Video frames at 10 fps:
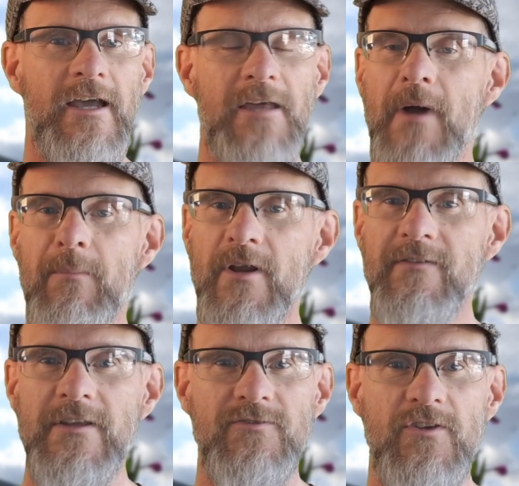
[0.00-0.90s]
In my
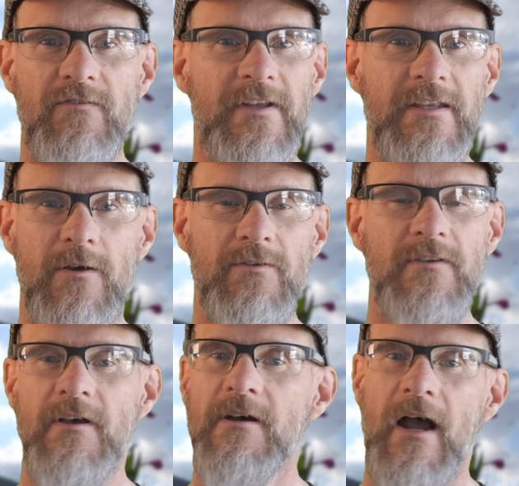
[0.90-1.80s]
previous two
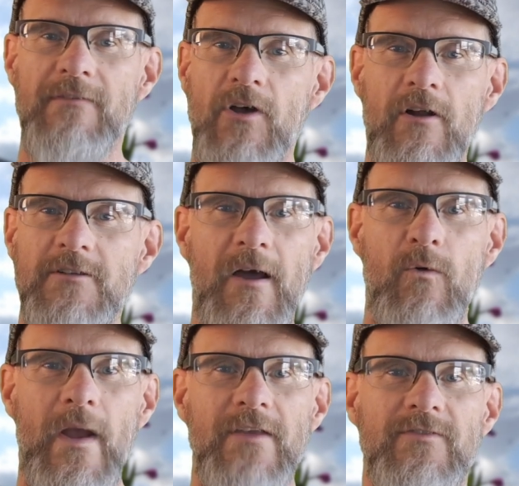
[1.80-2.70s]
videos, I've talked
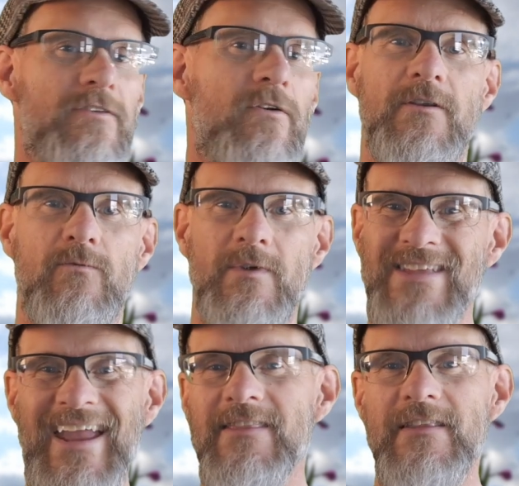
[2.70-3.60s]
about ways that you can
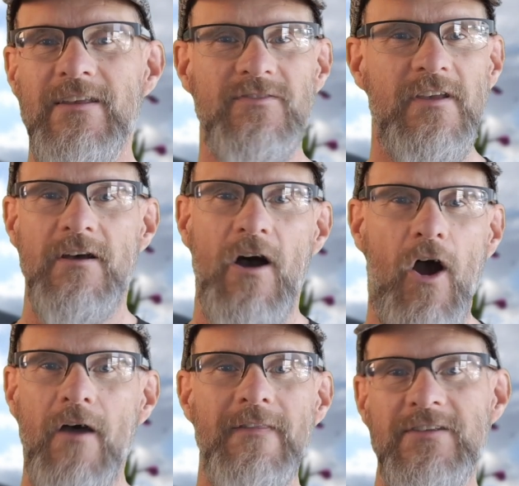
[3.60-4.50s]
retain this
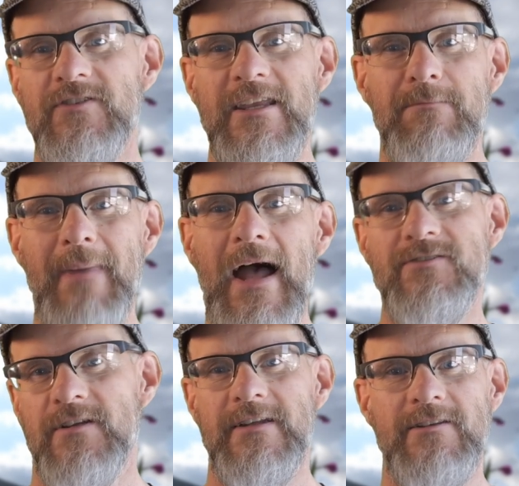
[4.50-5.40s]
on-the-scene
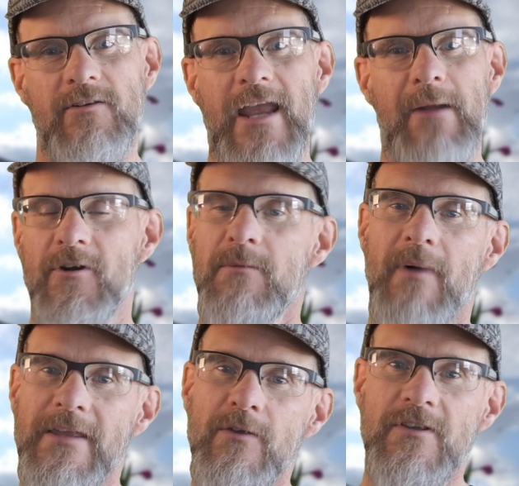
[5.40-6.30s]
magic in your camera
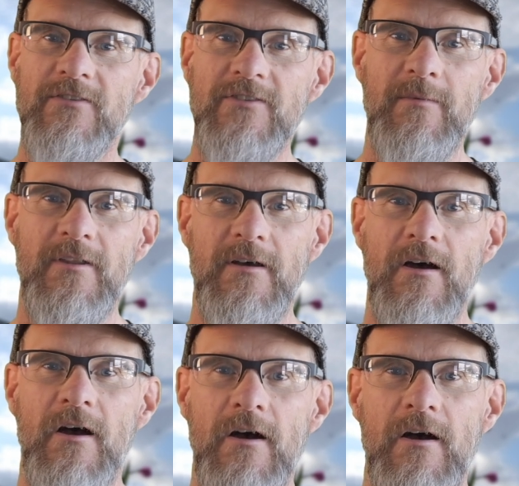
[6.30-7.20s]
by using some of the
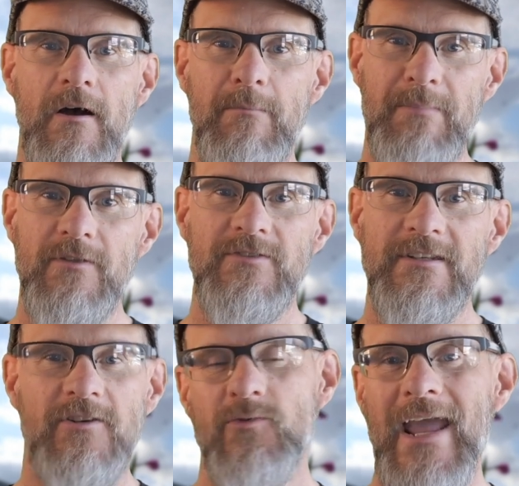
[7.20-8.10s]

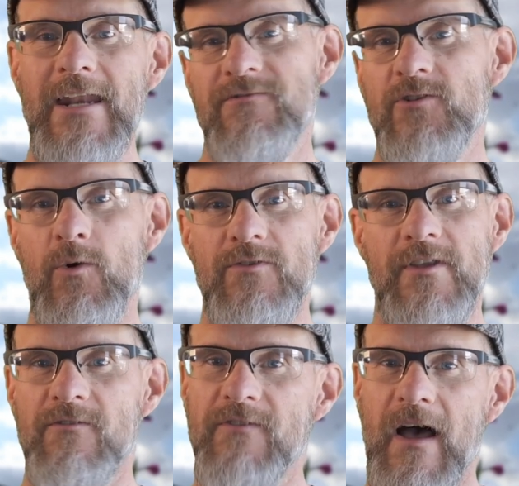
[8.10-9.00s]
built-in creative tools
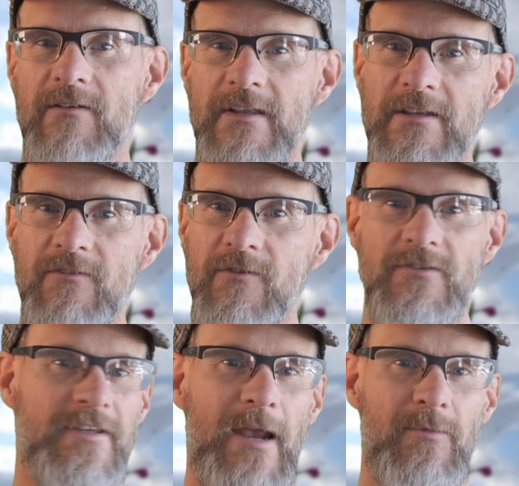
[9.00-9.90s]
that are found in your
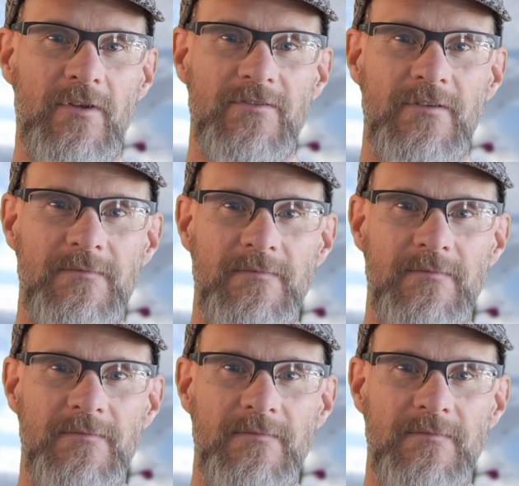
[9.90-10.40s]
Fuji cameras.